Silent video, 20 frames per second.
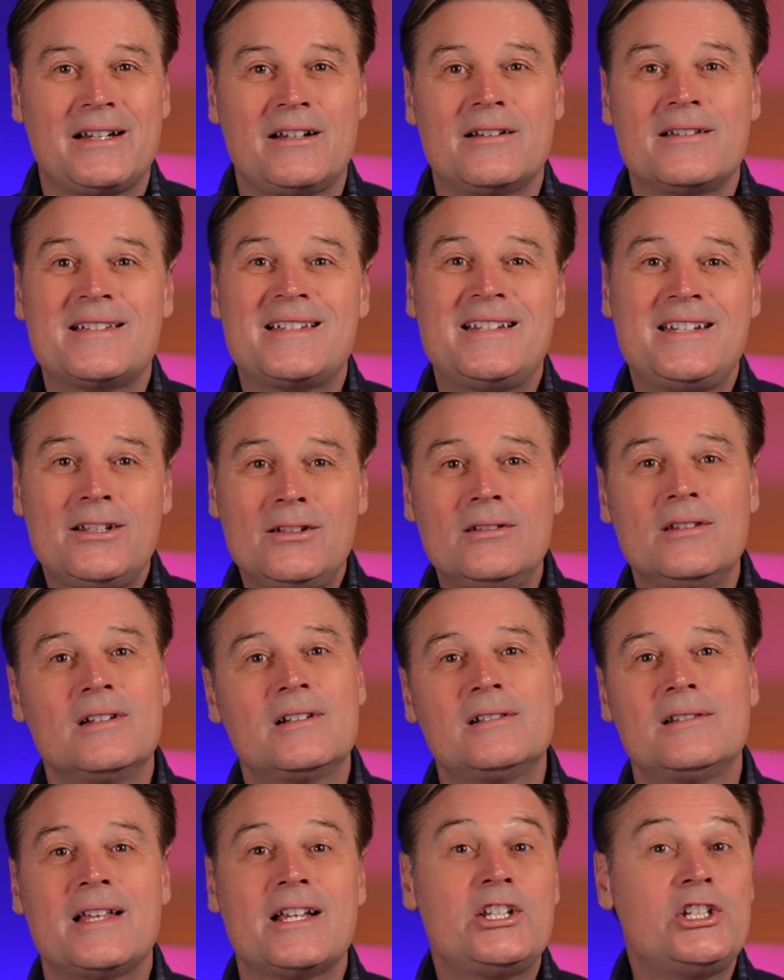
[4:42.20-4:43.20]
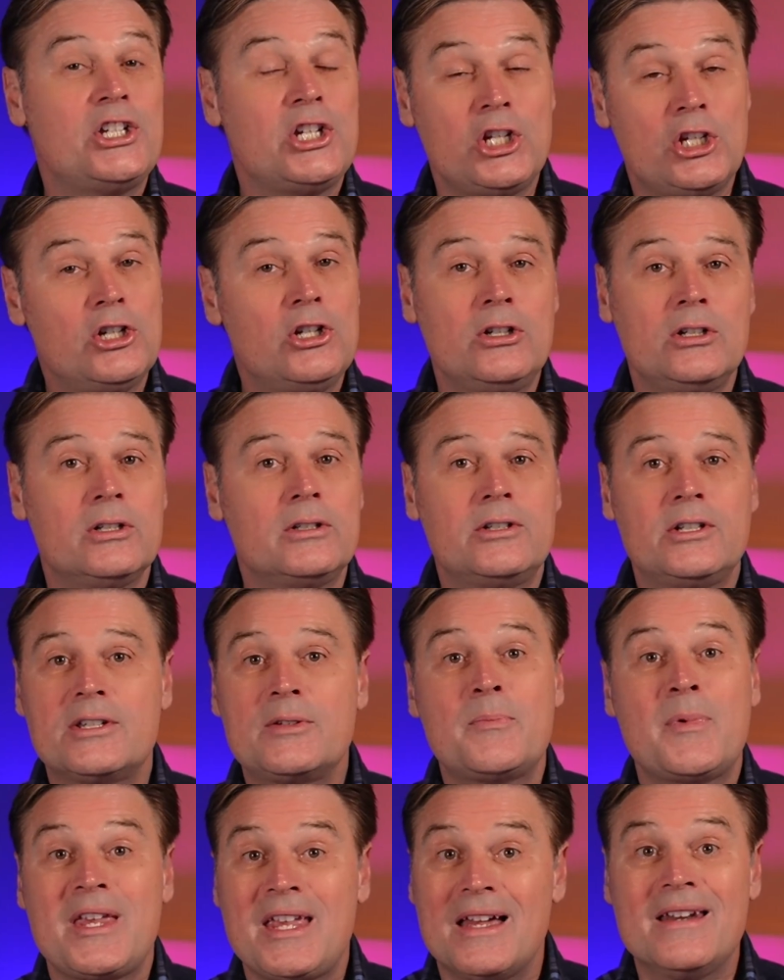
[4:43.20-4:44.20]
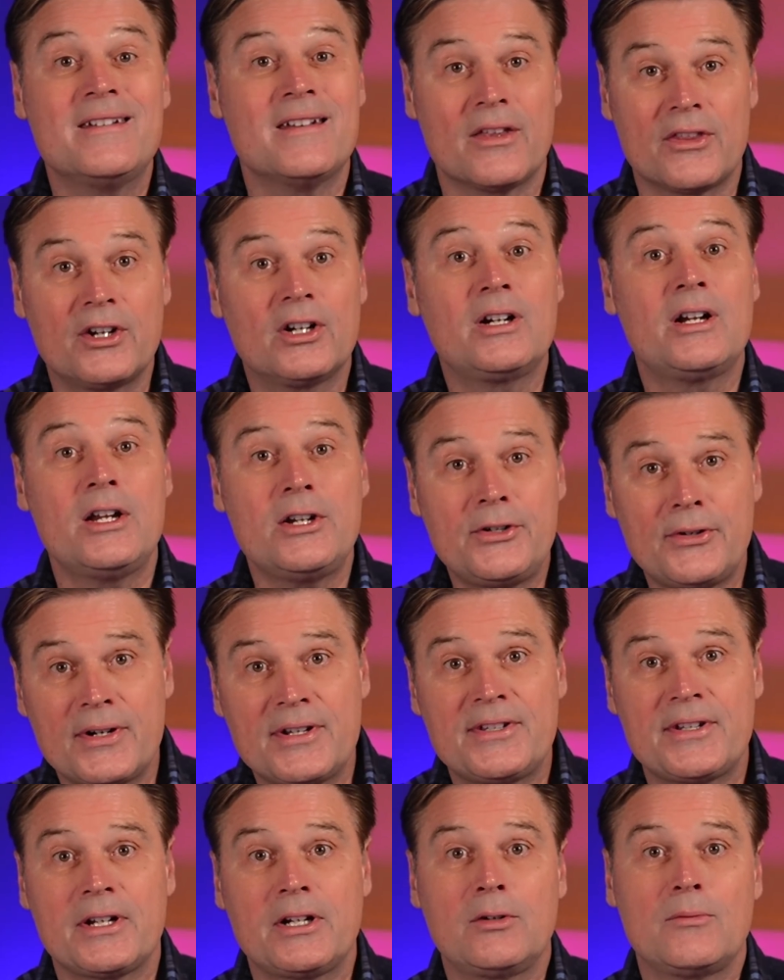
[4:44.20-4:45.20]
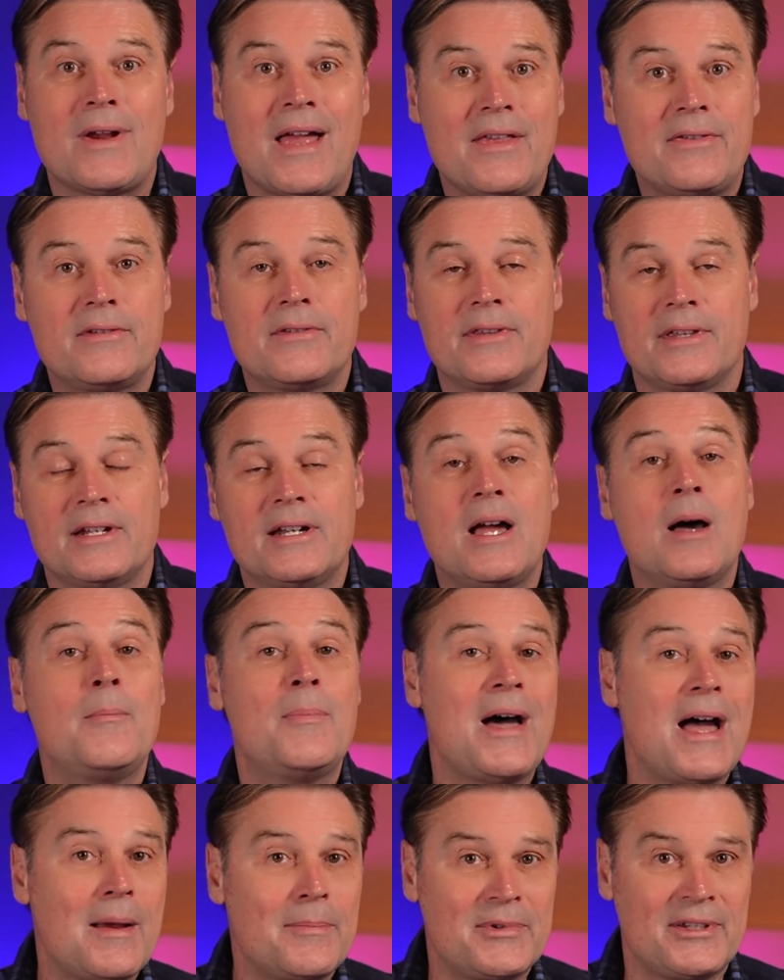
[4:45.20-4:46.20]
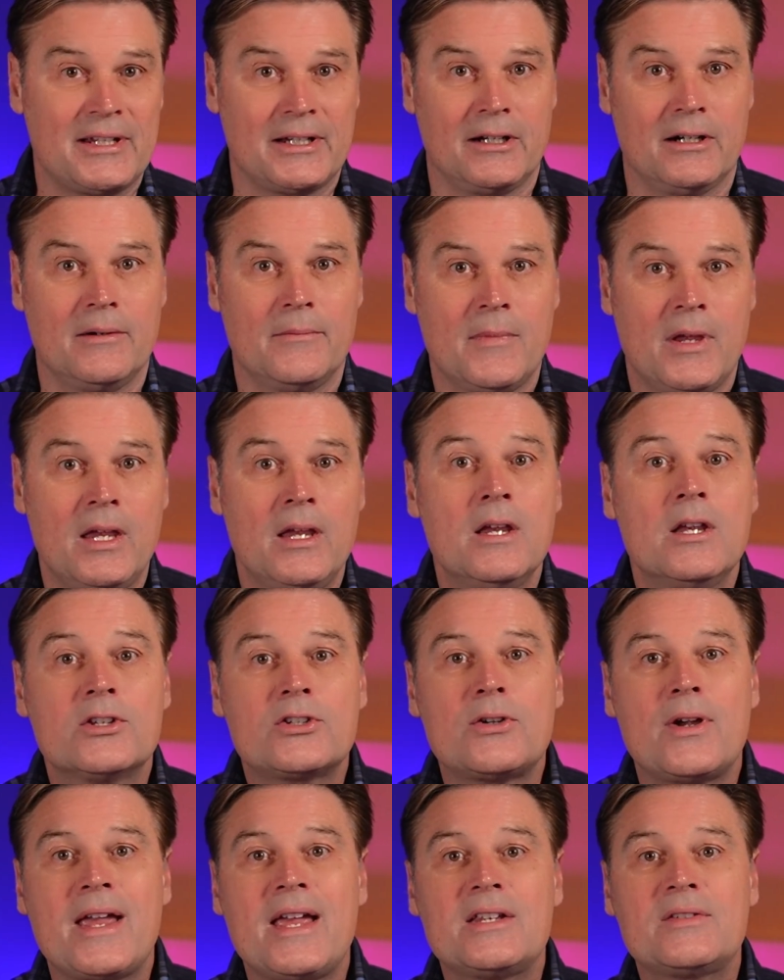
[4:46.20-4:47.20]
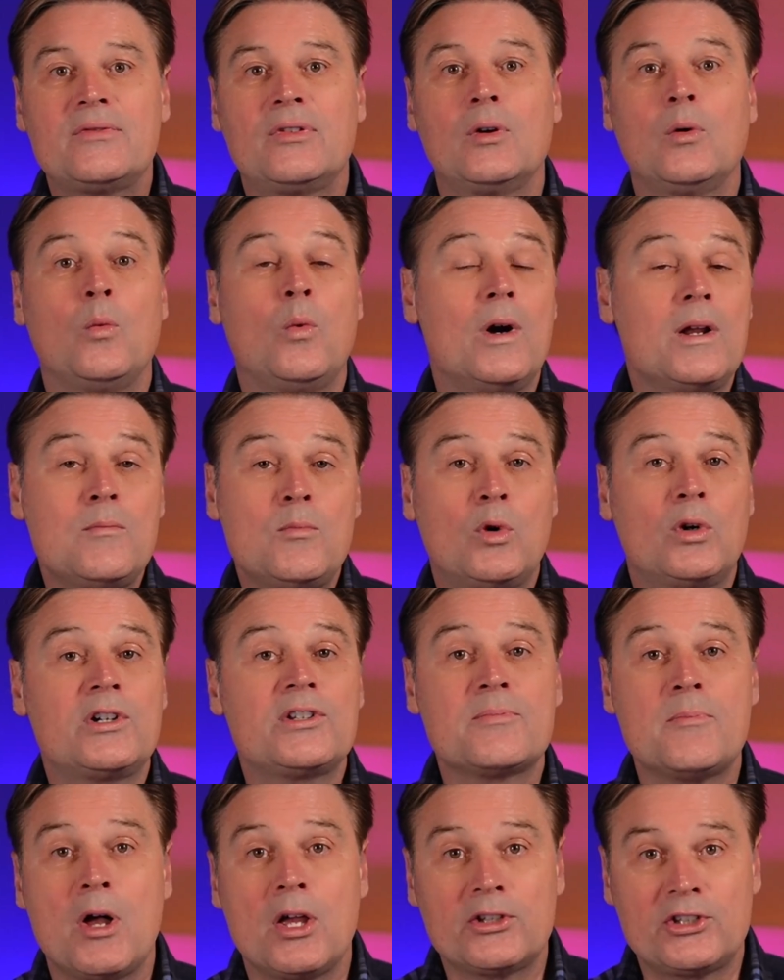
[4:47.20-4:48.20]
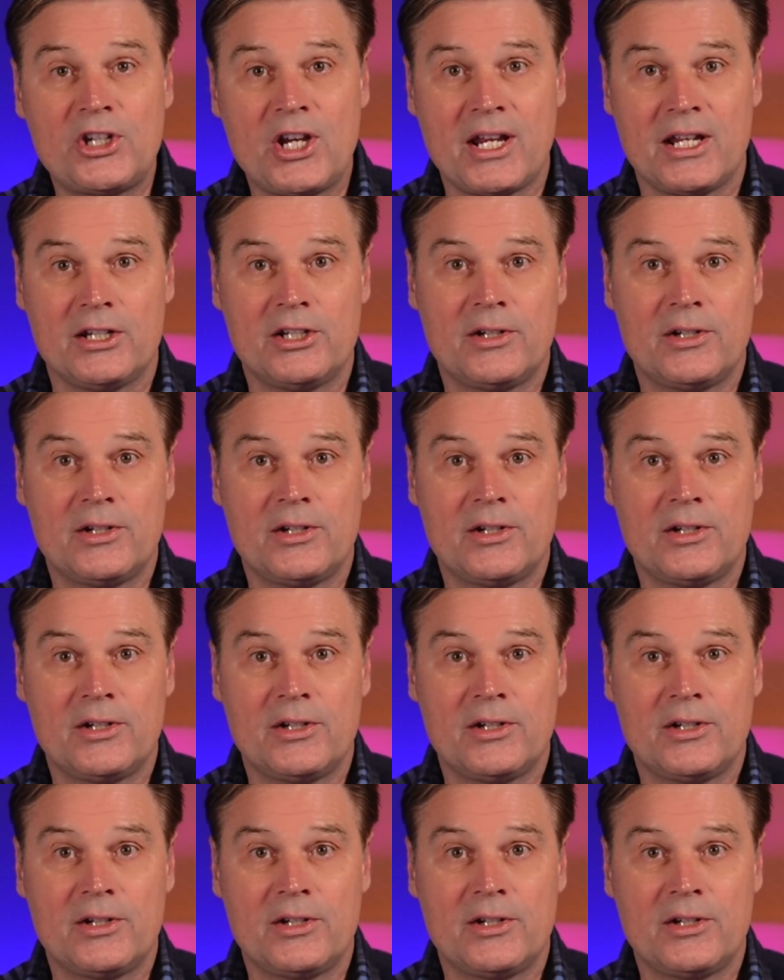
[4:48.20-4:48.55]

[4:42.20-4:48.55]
still looked like she could just be another country singer rather than a pop singer. So I asked for one more small change.